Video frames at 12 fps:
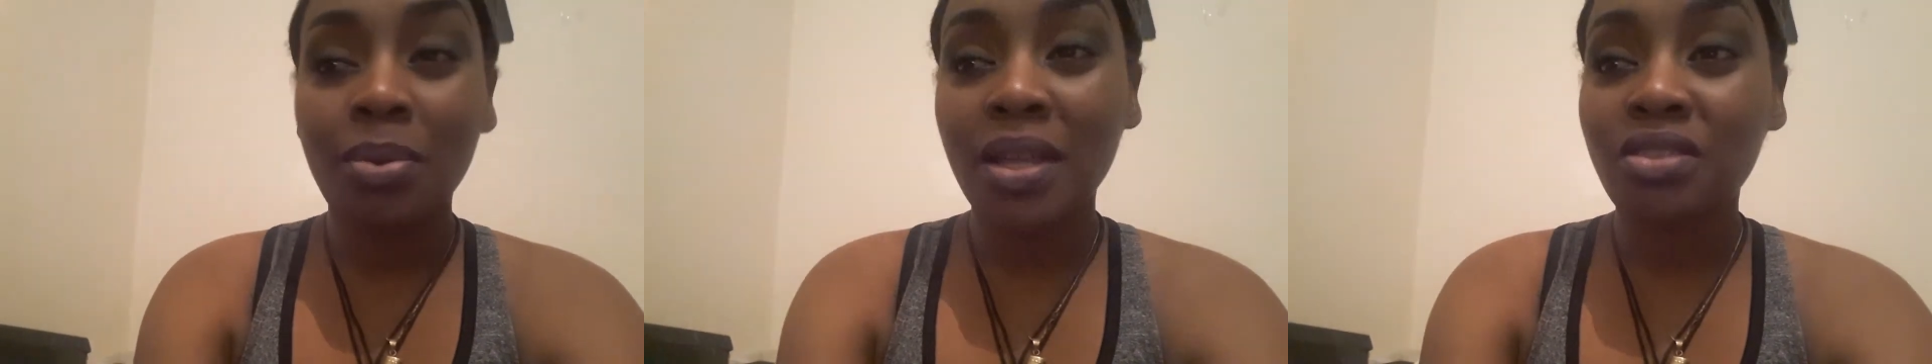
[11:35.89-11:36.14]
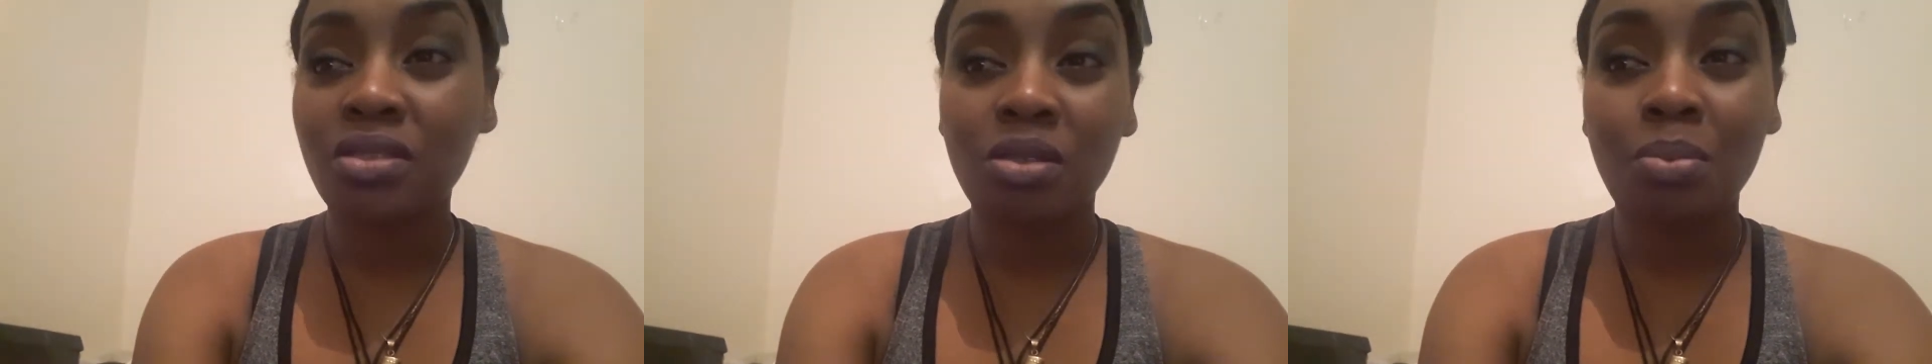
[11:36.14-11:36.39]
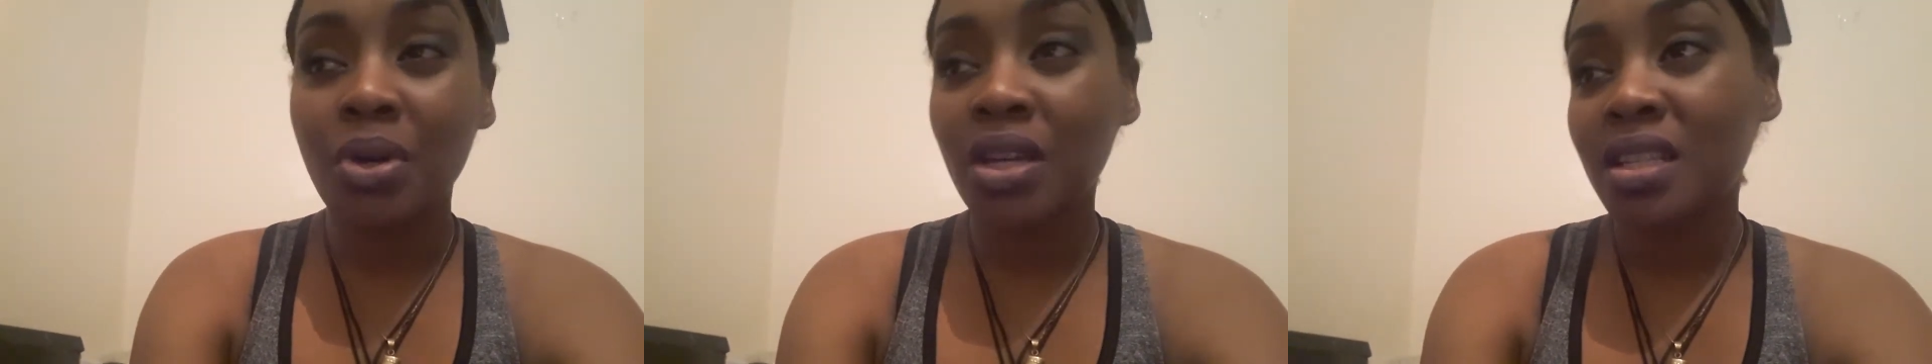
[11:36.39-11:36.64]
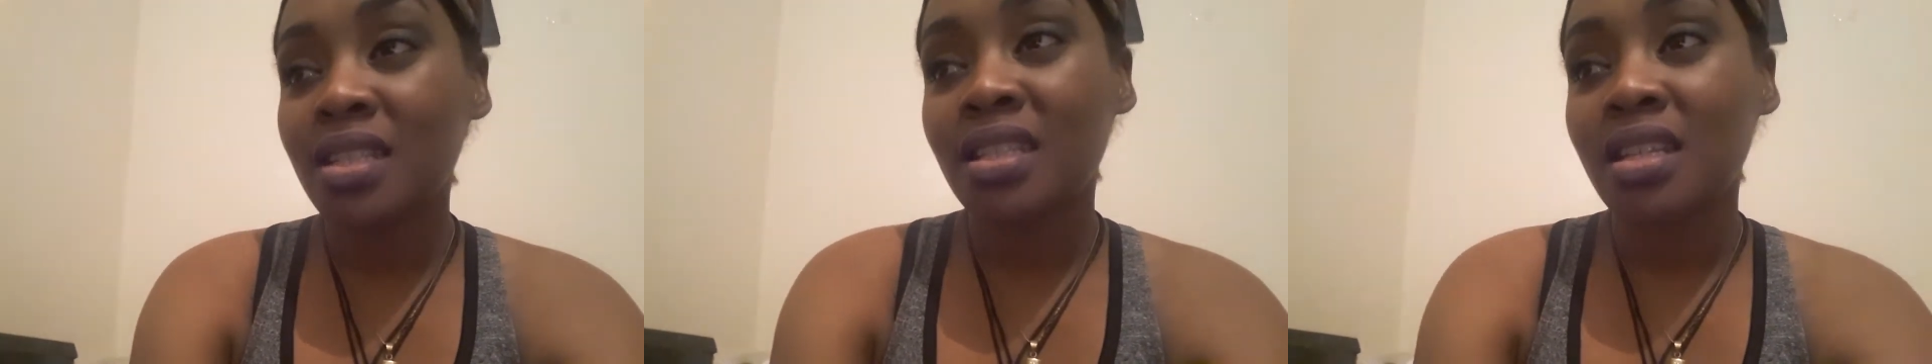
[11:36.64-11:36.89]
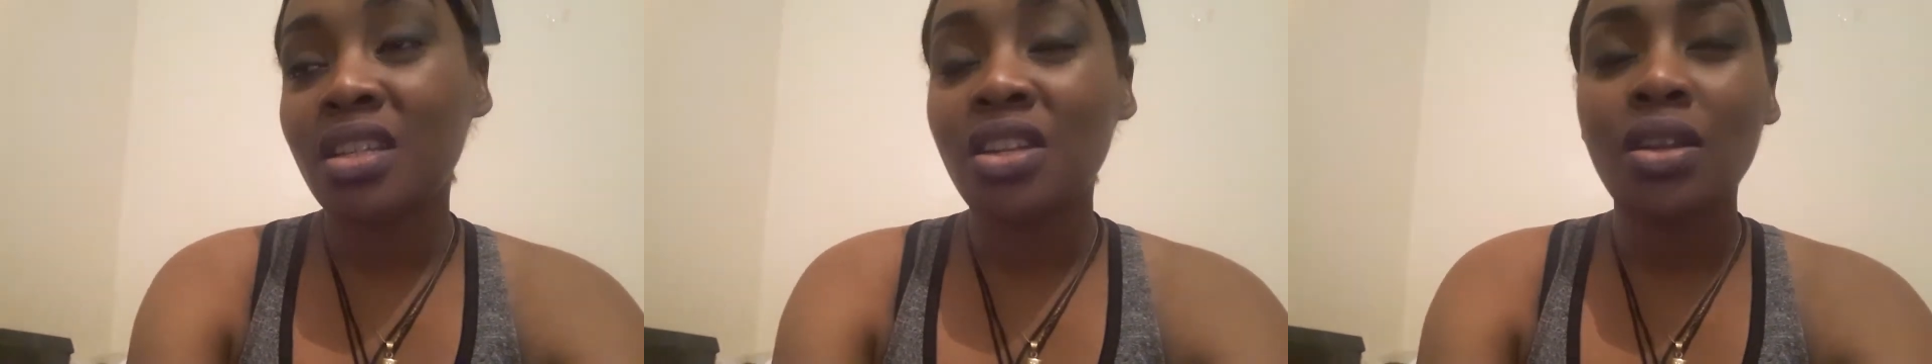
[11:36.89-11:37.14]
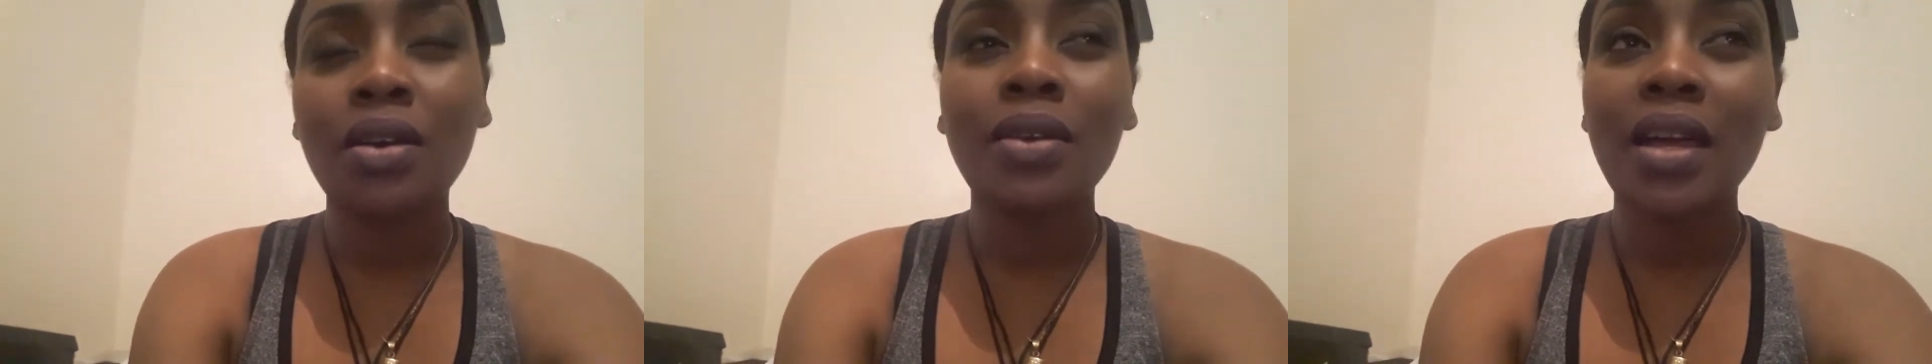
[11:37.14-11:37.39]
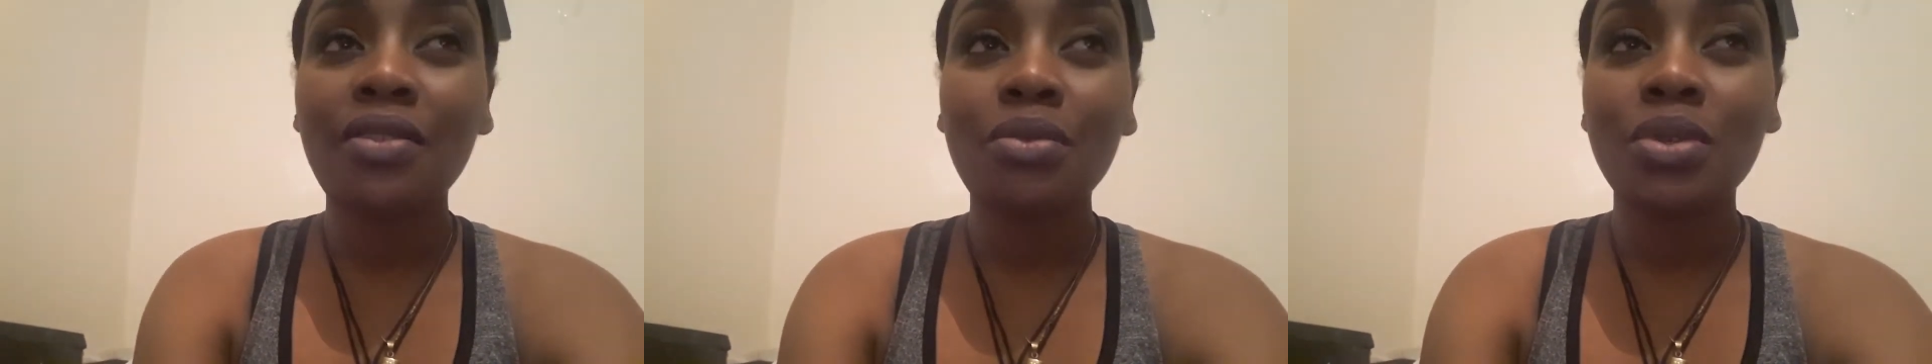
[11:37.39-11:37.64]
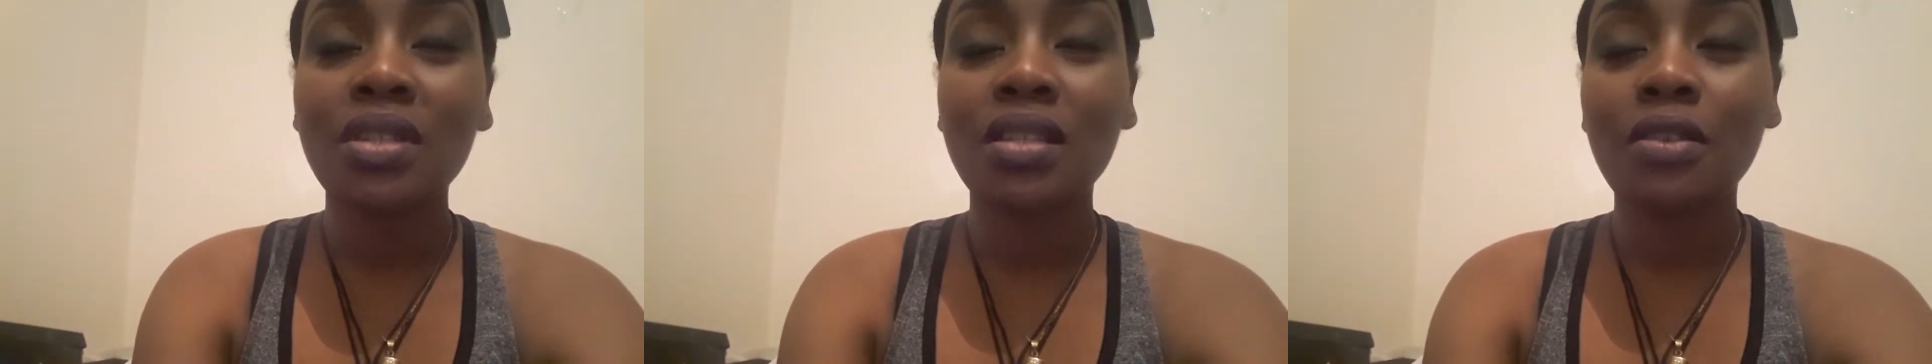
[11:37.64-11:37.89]
depends on the person.
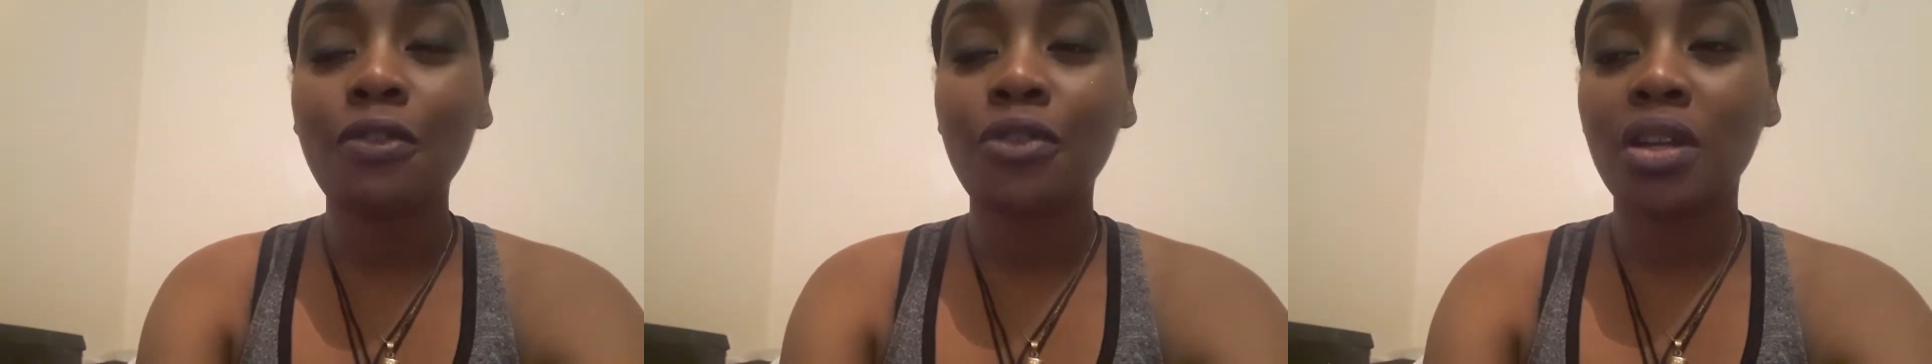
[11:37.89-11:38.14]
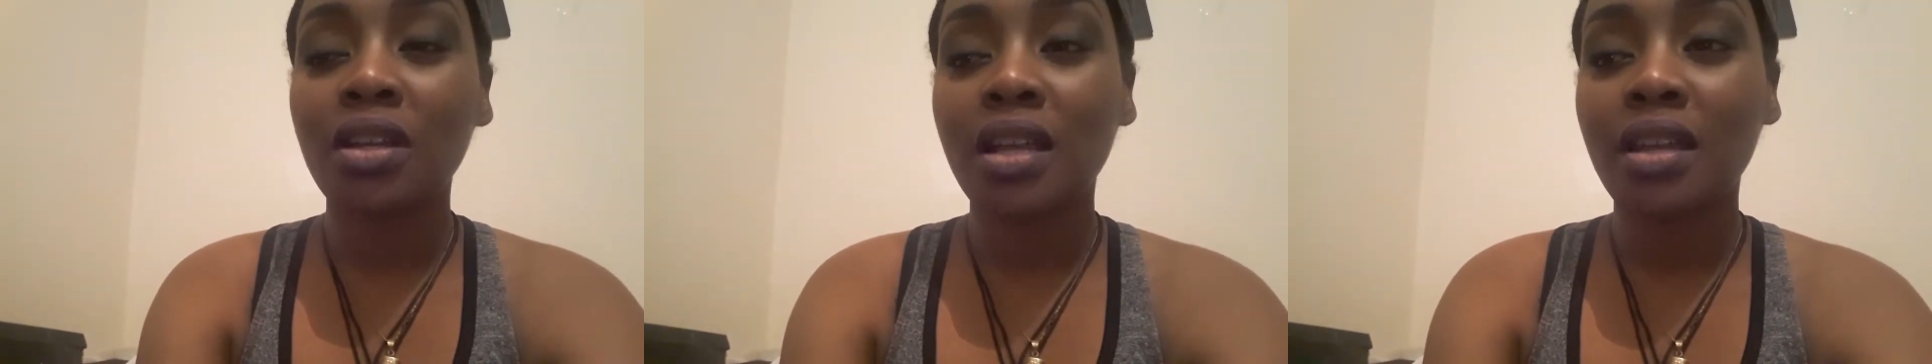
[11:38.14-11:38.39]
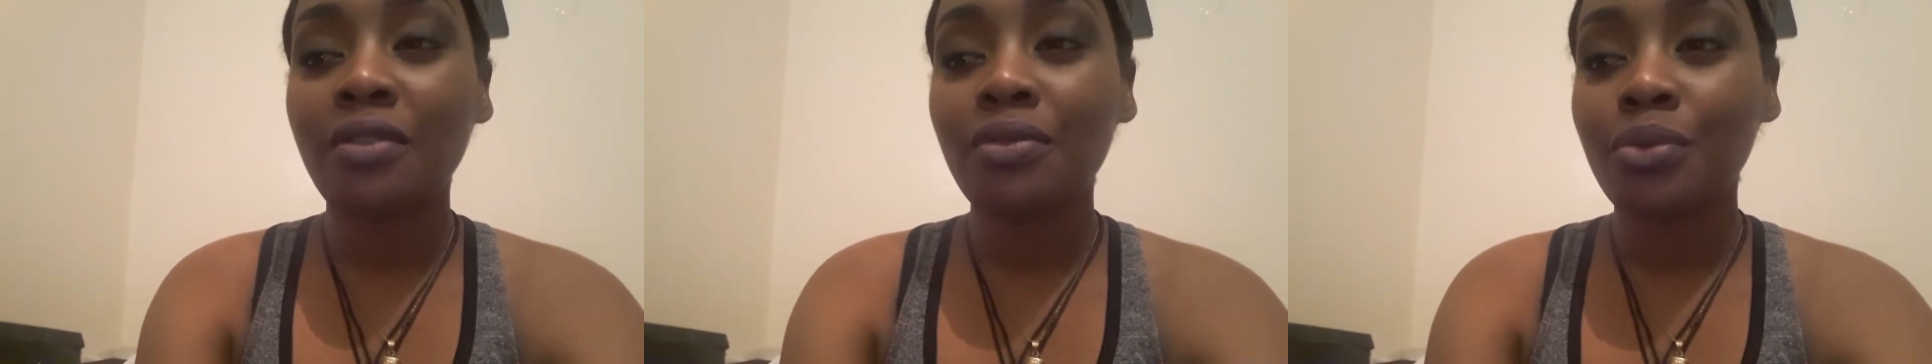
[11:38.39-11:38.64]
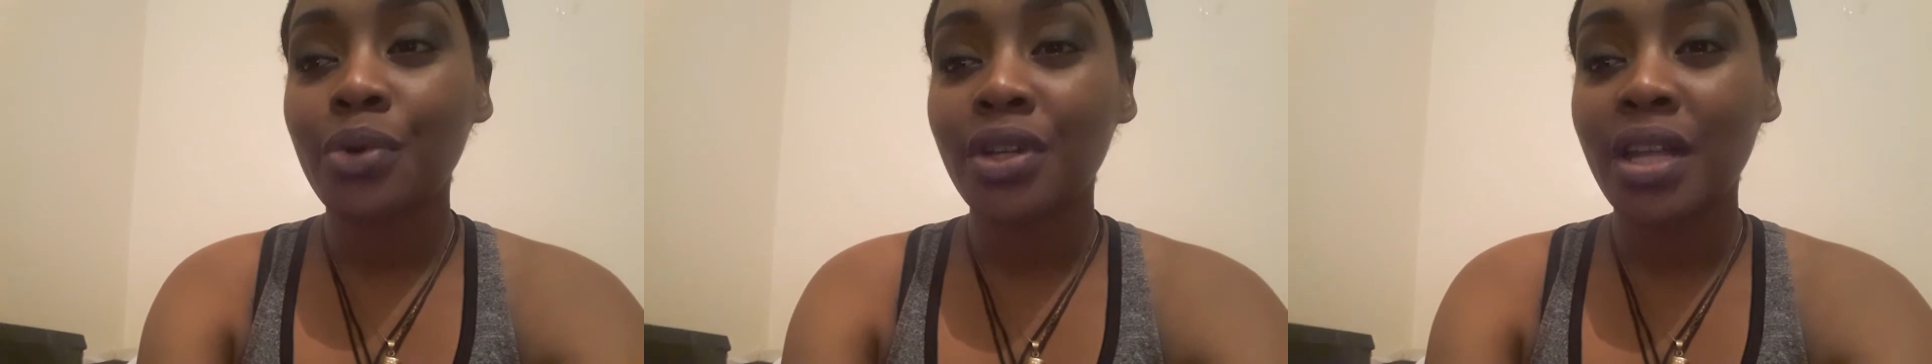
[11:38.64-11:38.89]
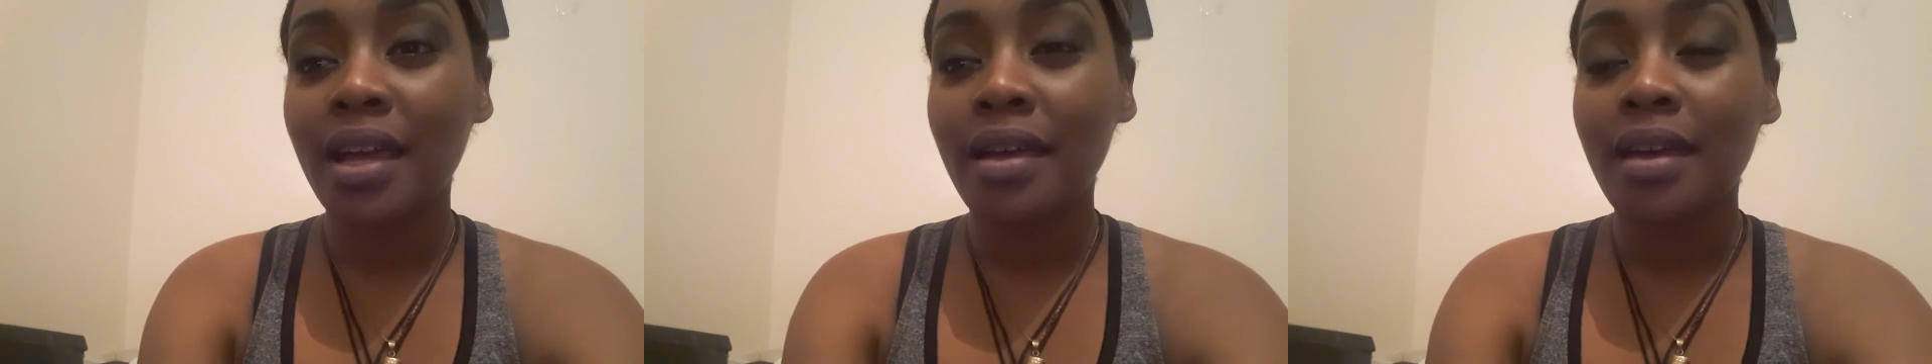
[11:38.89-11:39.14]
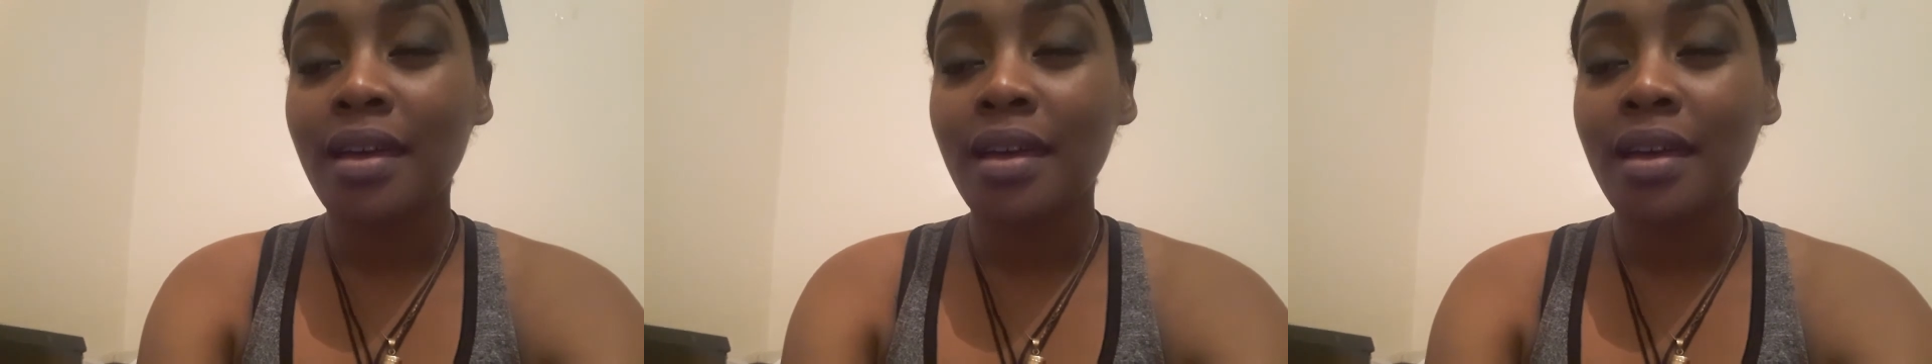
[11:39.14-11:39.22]
Everyone's different, and everyone